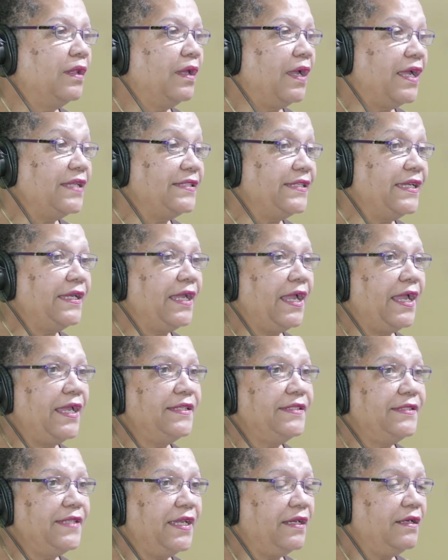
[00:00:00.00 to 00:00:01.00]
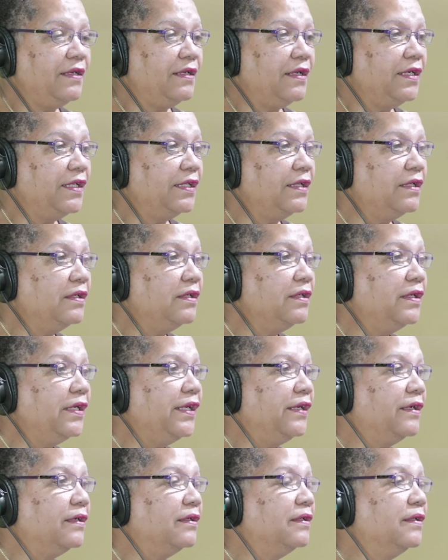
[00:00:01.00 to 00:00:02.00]
As I said a little
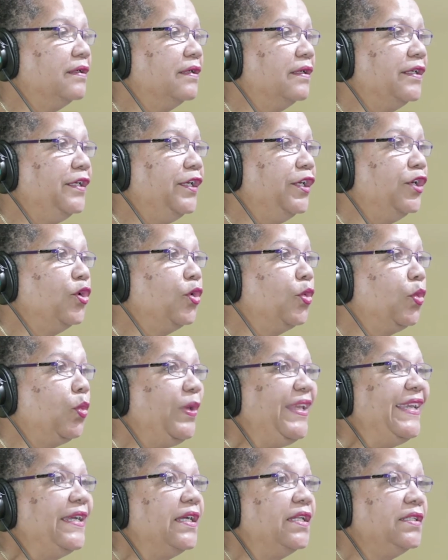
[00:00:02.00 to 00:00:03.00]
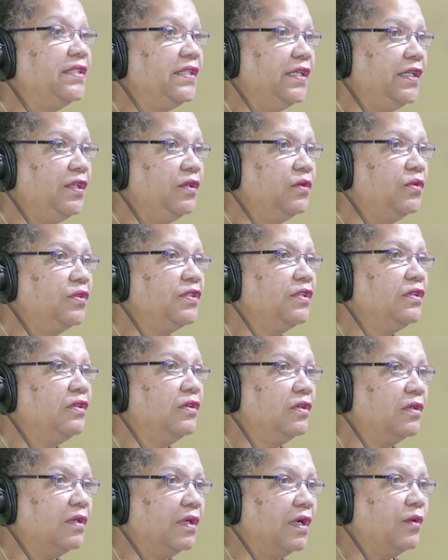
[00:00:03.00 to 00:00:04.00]
earlier, you know, we continue to
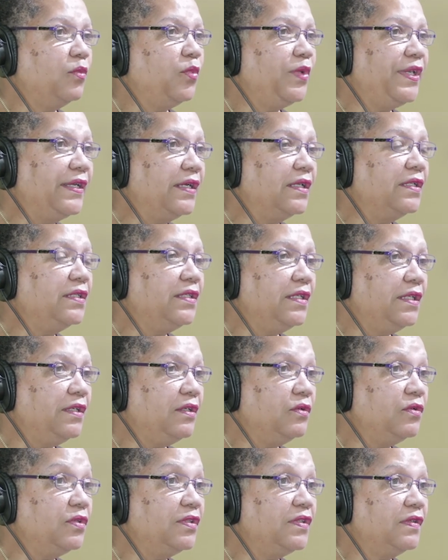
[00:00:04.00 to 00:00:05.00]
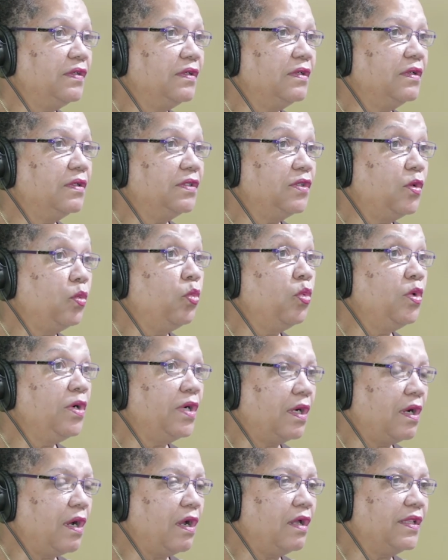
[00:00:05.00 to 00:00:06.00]
look and we continue to
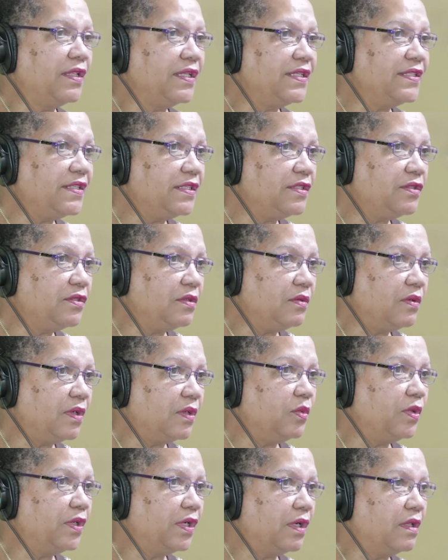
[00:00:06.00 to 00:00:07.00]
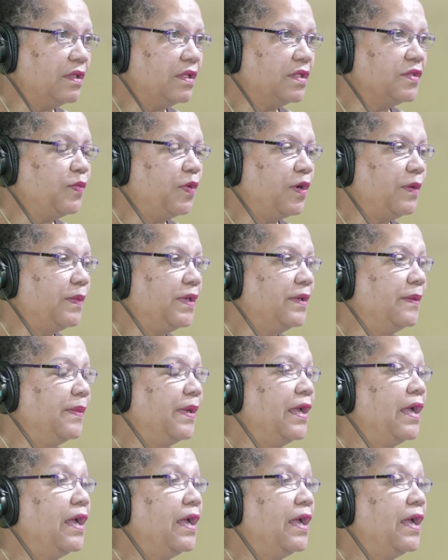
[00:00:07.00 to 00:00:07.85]
work on this issue and work on this problem.